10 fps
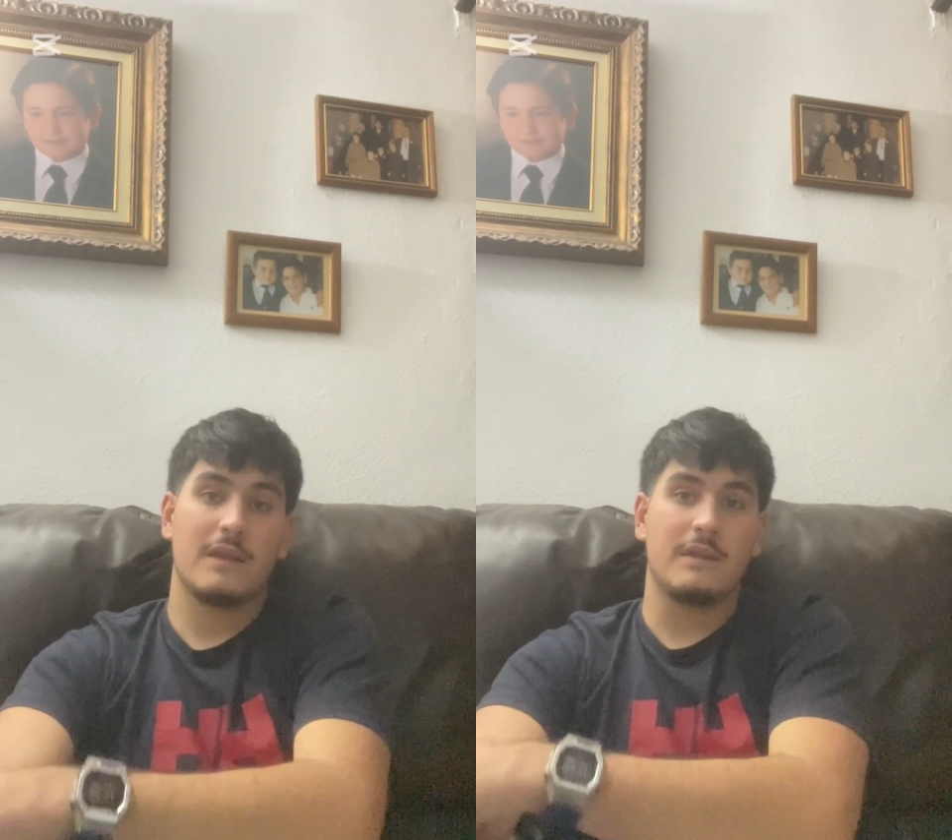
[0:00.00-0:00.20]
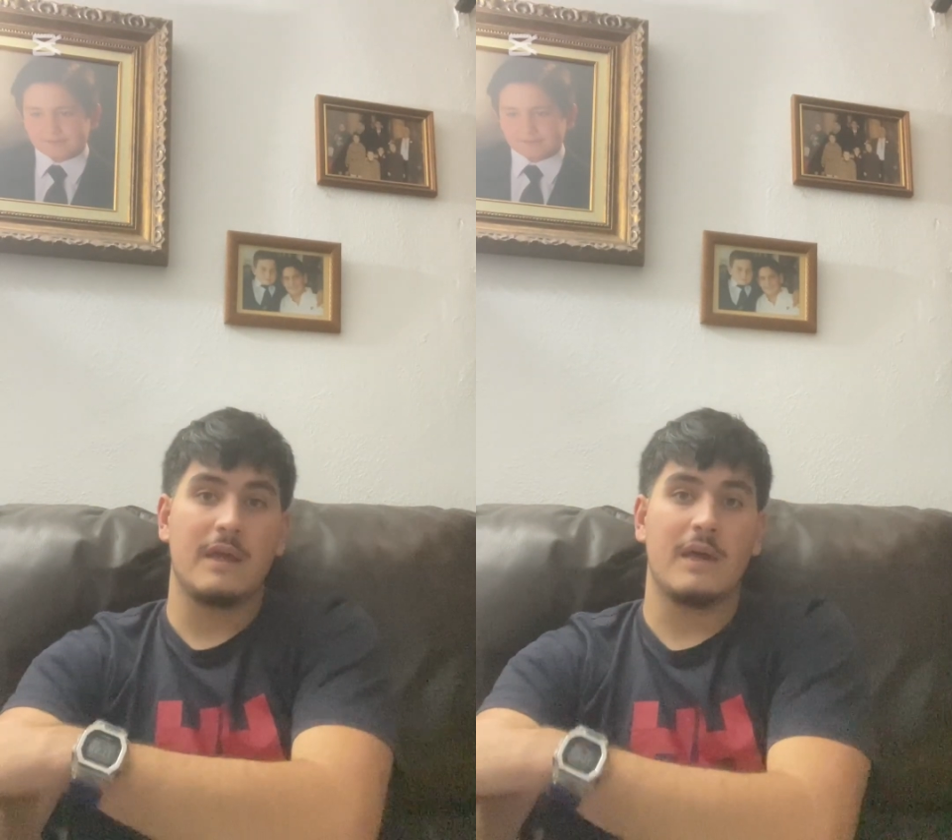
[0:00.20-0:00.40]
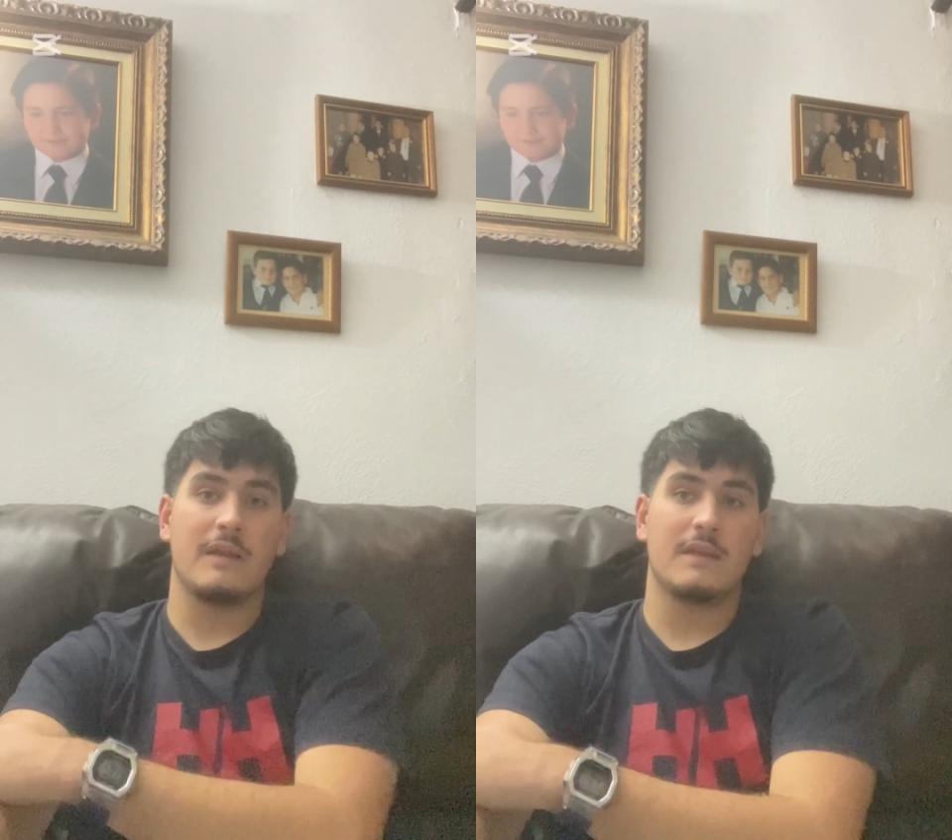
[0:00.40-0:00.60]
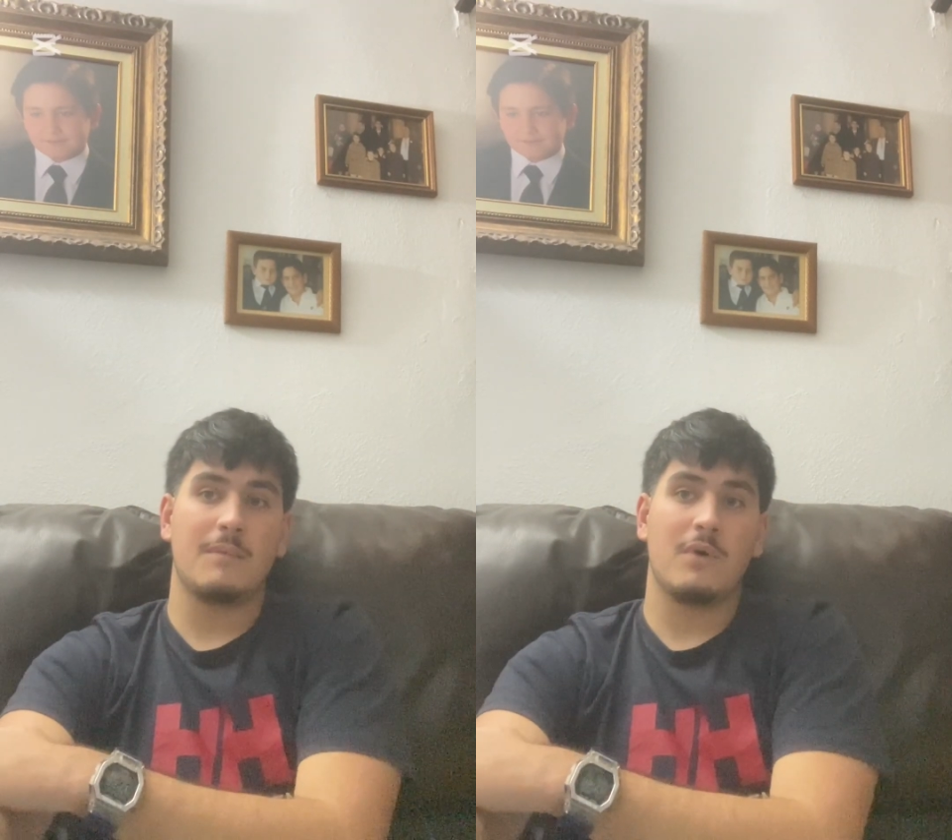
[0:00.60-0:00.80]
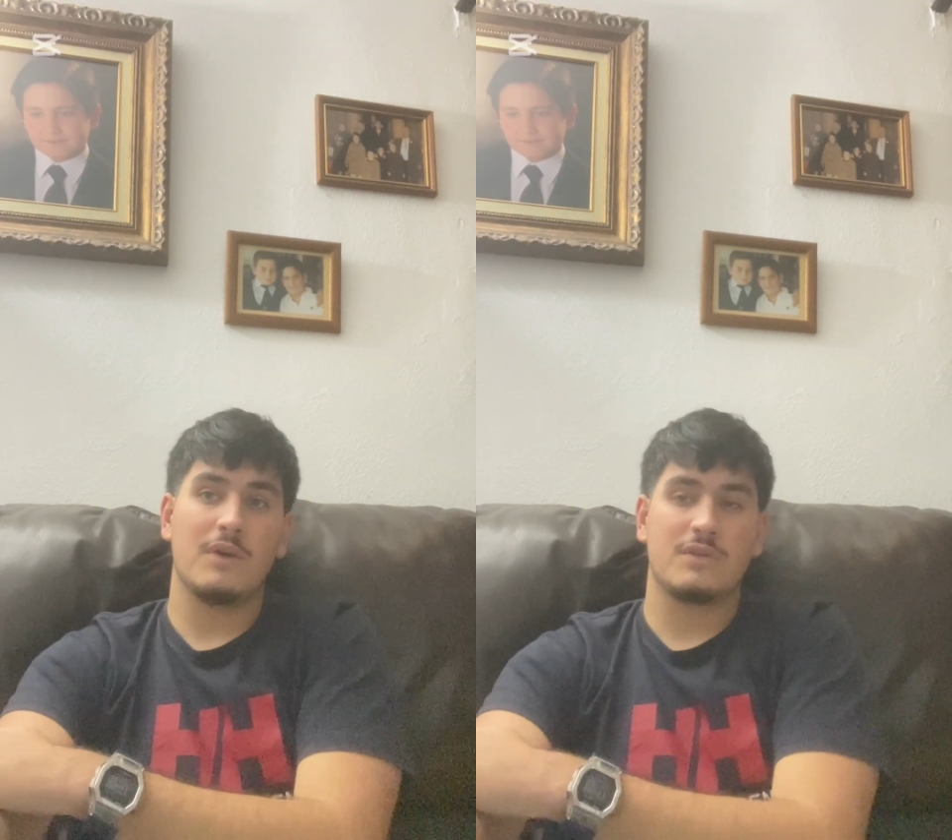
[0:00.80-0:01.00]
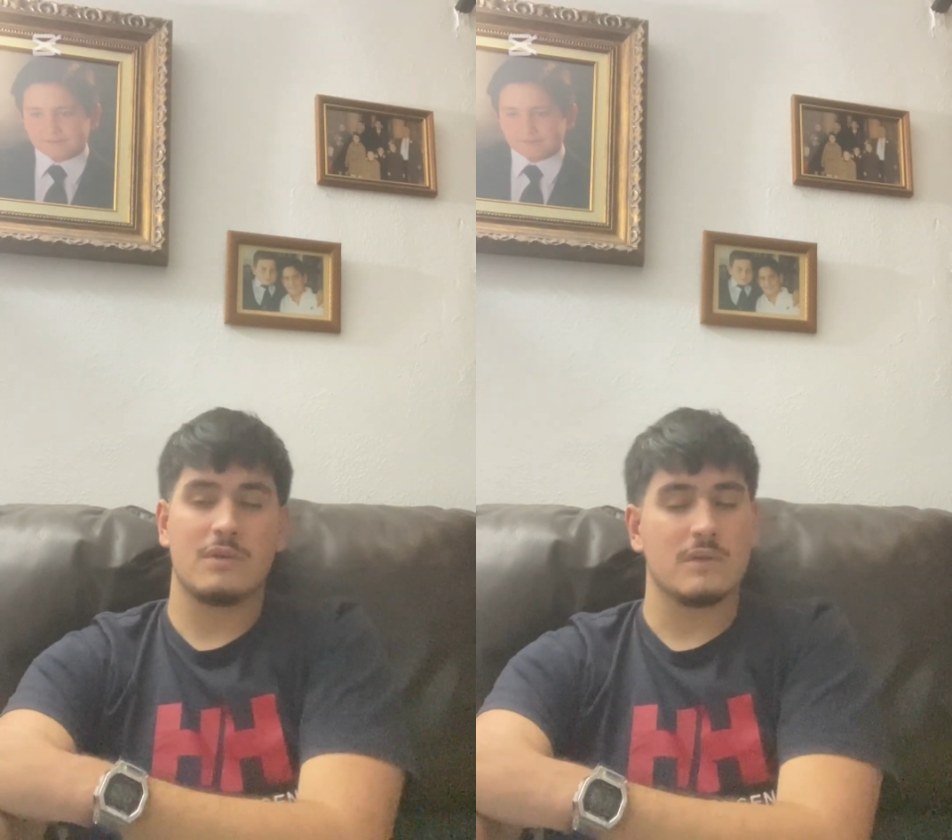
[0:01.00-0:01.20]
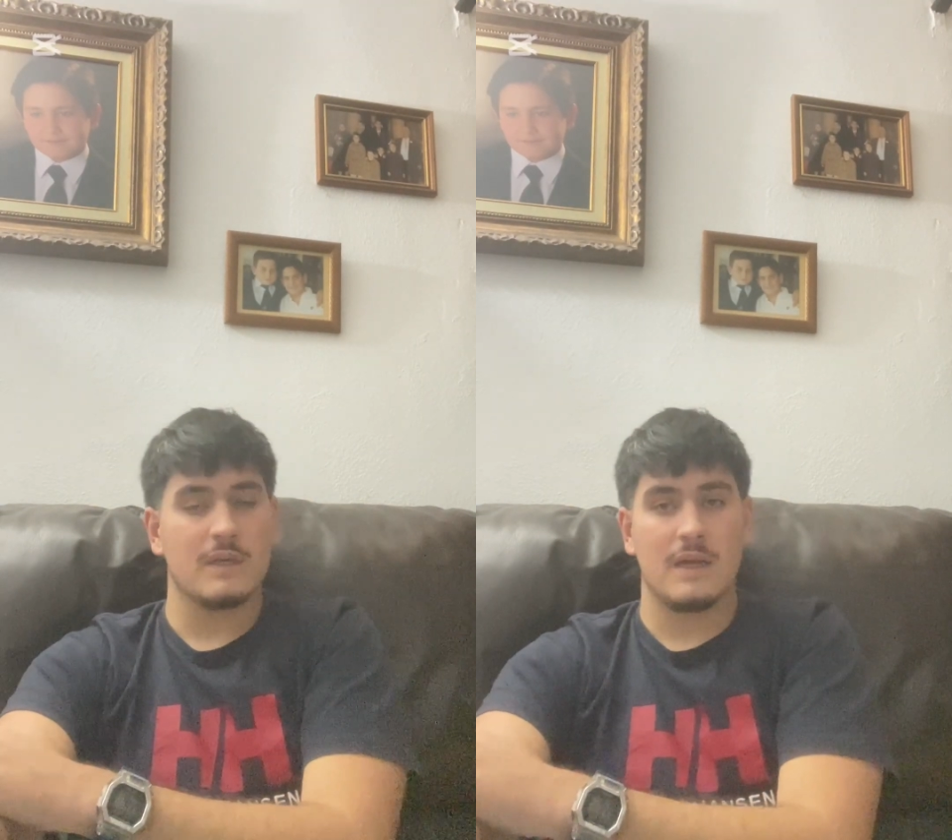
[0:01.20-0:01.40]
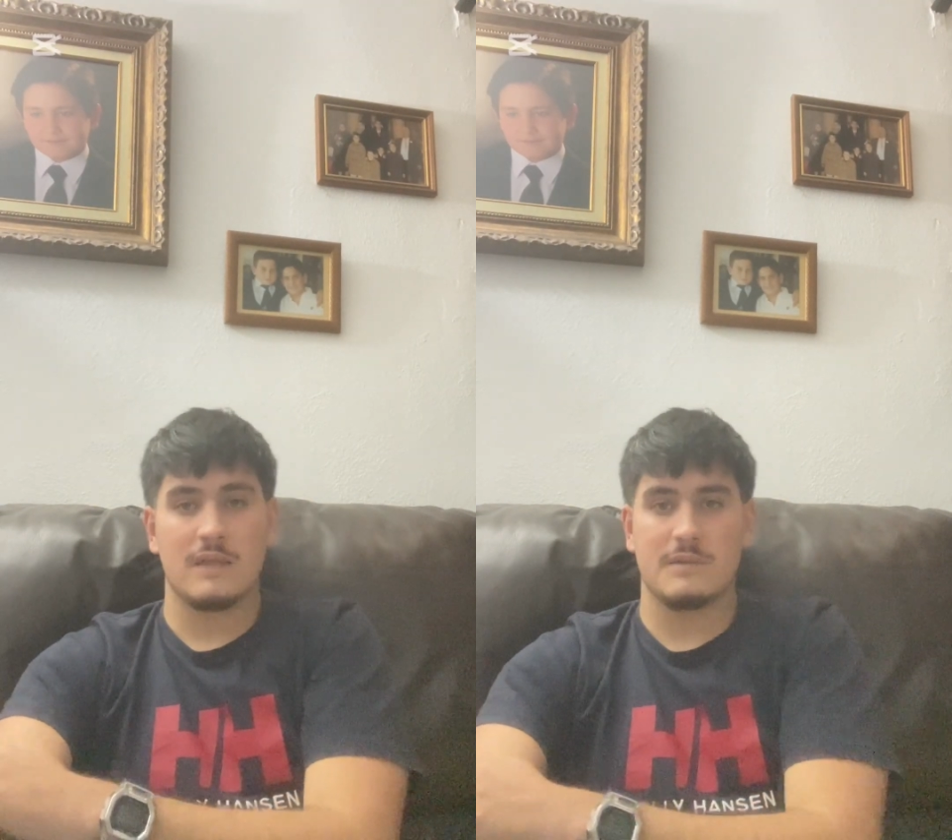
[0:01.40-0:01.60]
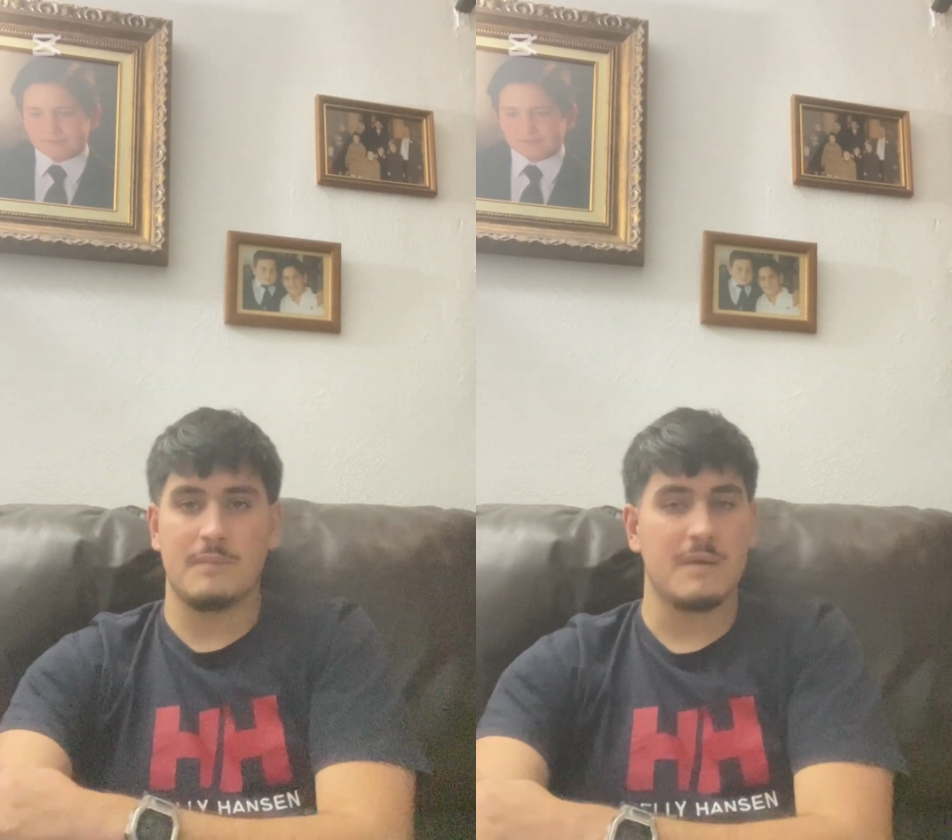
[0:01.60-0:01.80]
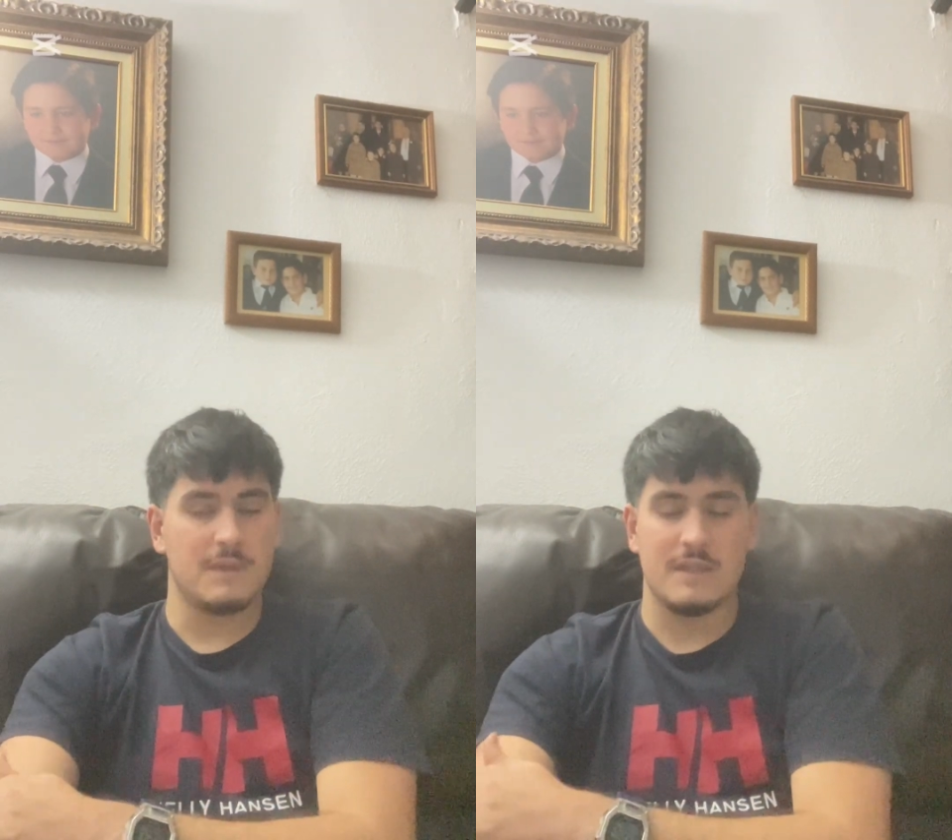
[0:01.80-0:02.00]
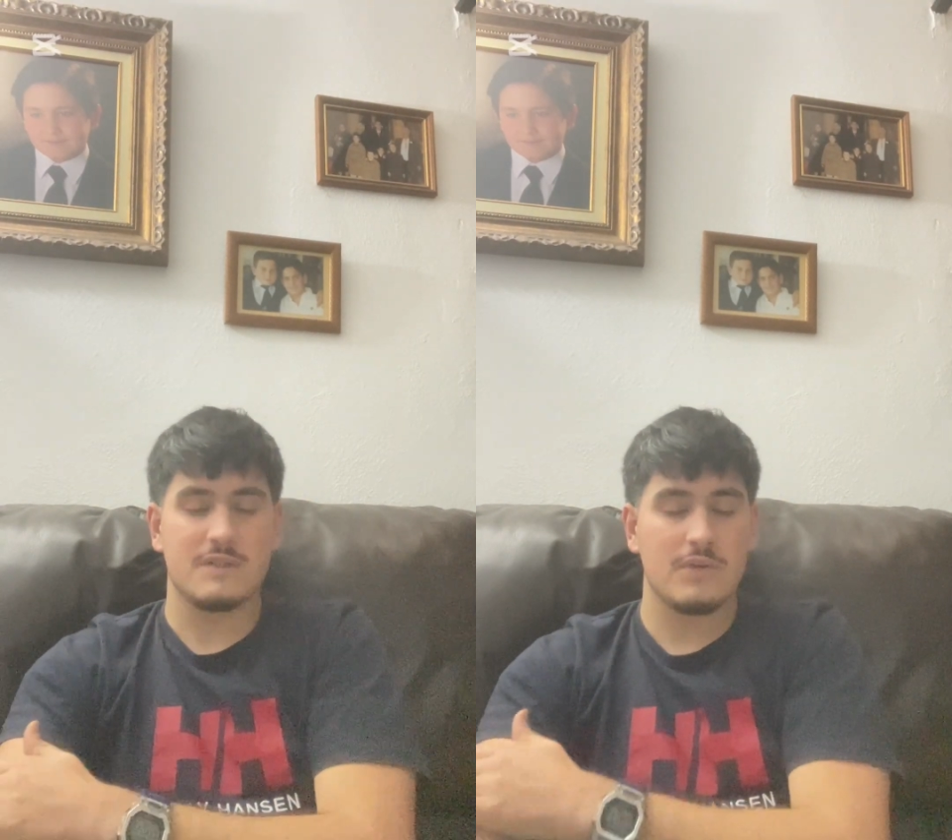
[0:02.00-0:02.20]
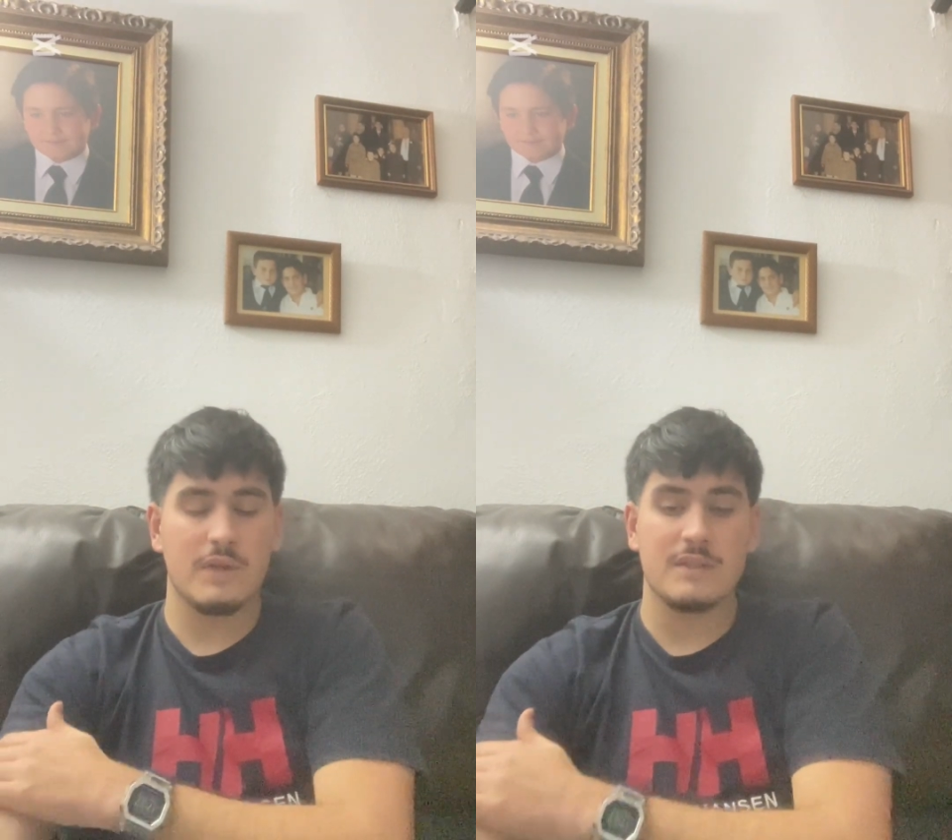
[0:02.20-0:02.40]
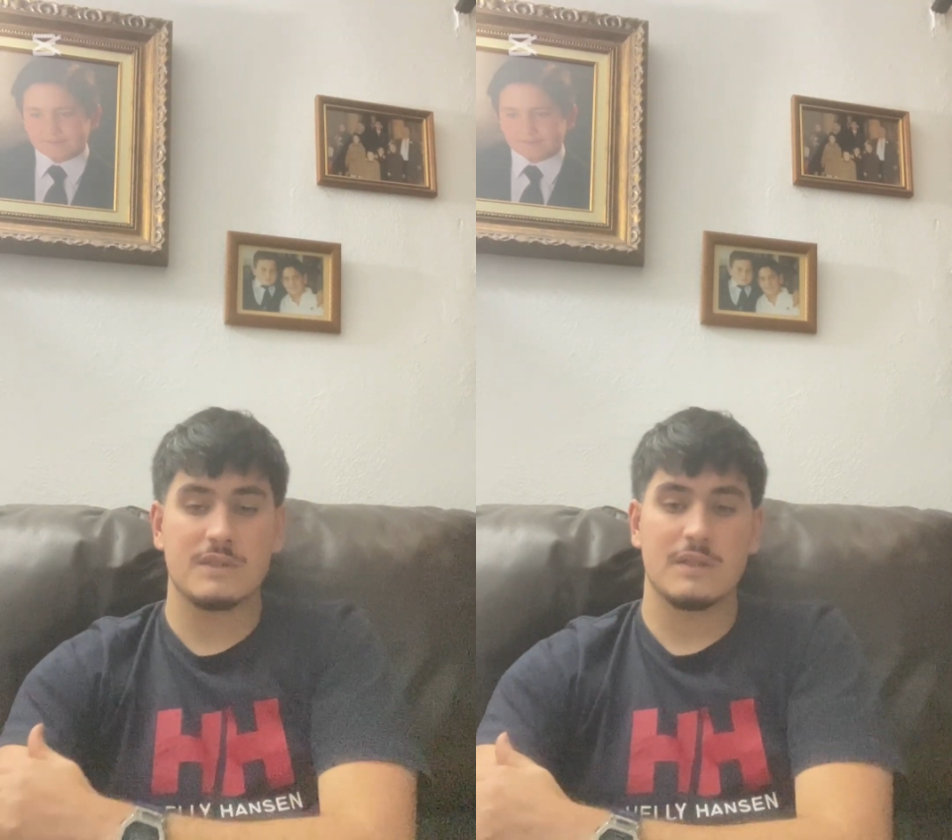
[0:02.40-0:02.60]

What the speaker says: the boys or the girls, maybe the students,